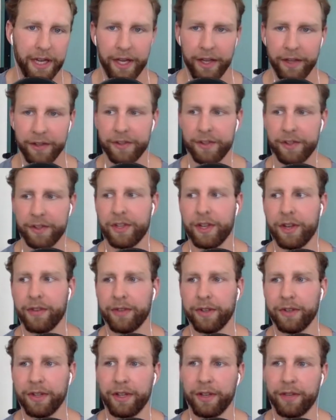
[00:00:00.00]
There's definitely
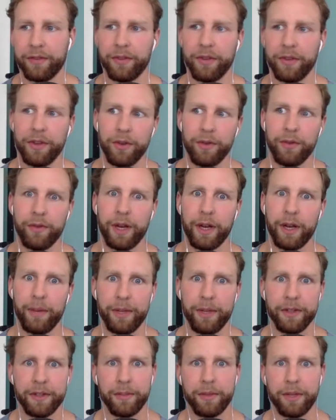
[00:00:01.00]
a few vitamins and
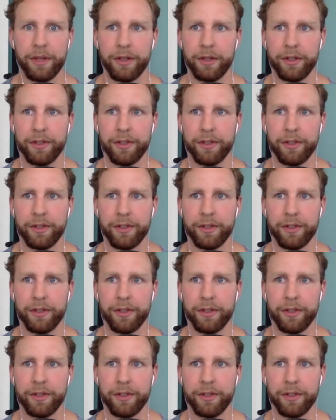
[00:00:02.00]
minerals that